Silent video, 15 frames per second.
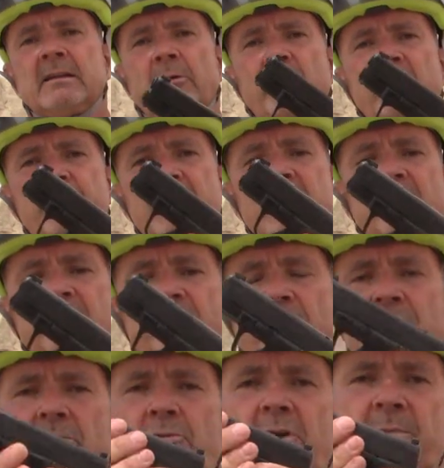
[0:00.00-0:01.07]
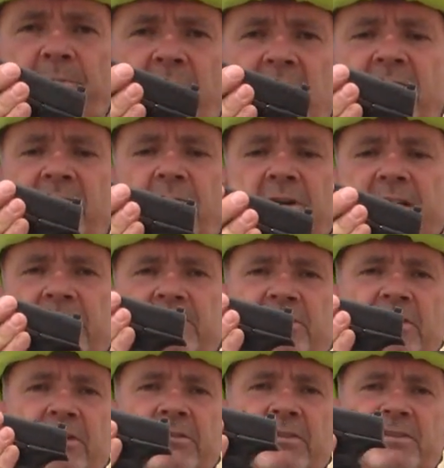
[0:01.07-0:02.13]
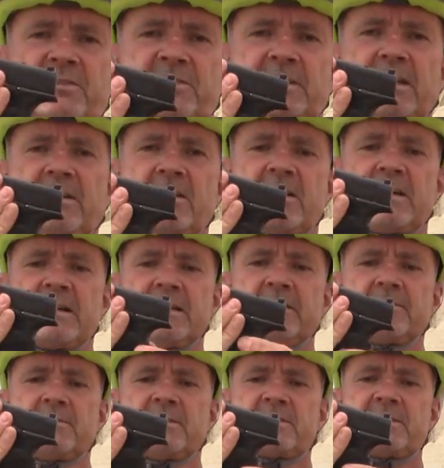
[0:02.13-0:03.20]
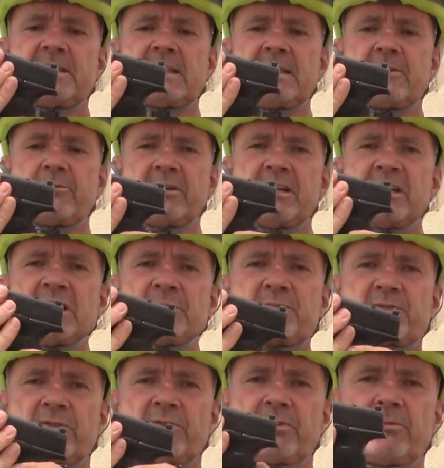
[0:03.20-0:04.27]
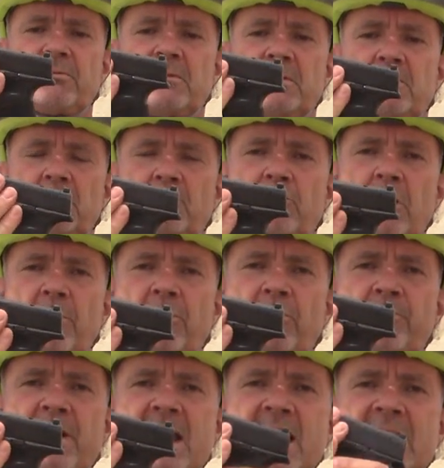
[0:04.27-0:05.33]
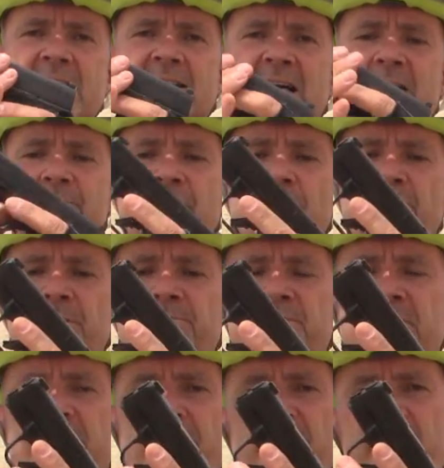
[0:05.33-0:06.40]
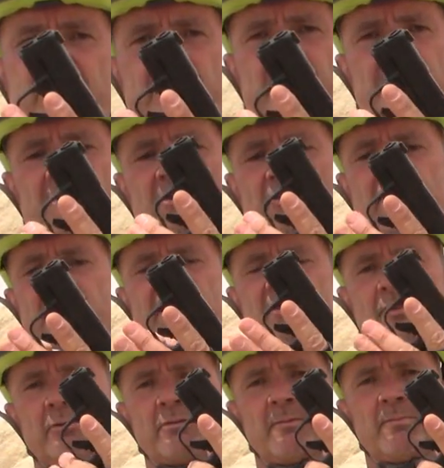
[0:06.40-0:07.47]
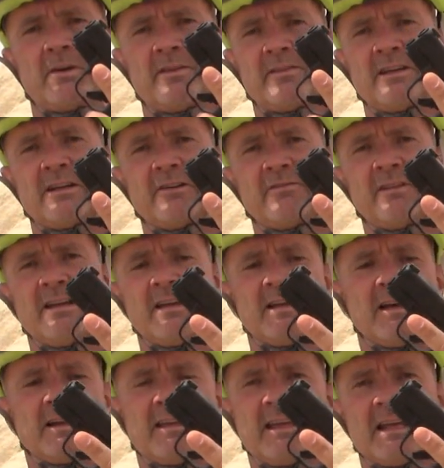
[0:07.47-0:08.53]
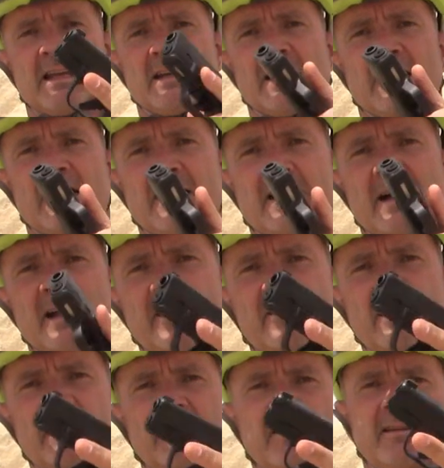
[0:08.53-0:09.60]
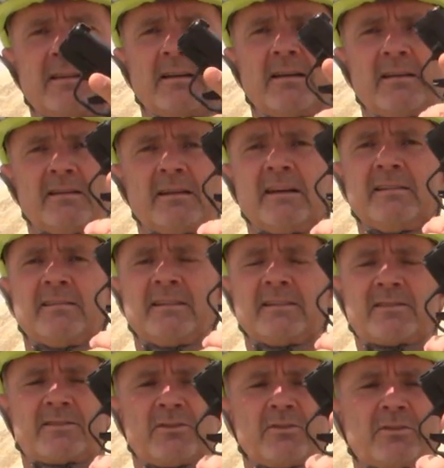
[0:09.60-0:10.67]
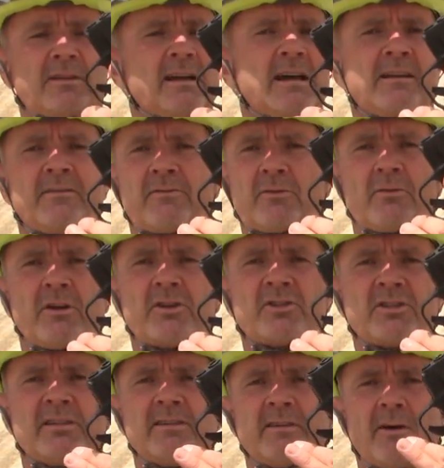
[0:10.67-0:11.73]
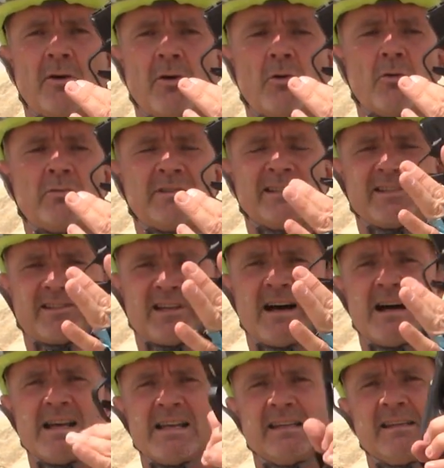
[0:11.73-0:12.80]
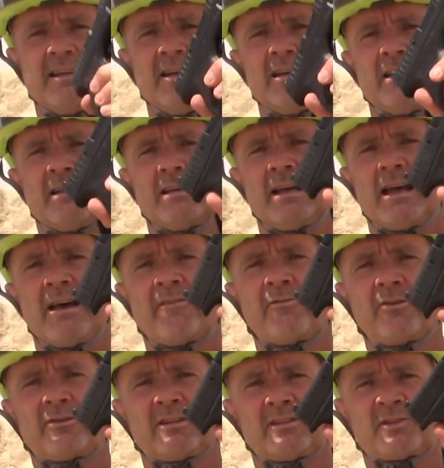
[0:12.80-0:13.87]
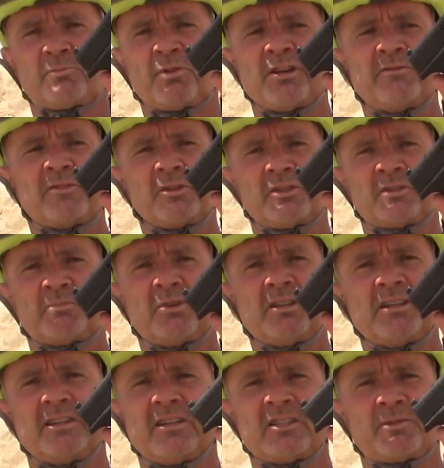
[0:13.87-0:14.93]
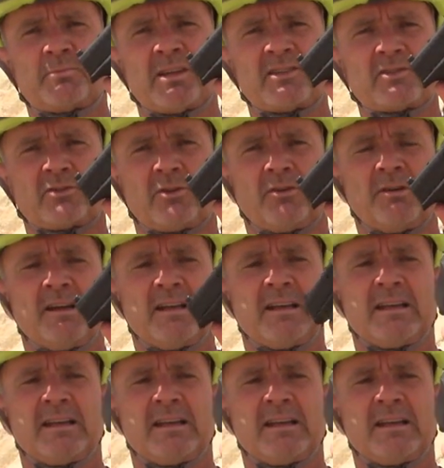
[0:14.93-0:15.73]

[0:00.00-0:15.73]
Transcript: Now what about grip coverings? You know, the stick-on sticky grips or the rubber band type grips that stretch and grip on there. Again, I think that's you're kind of crushing the whole design effort that Springfield has put into this pistol.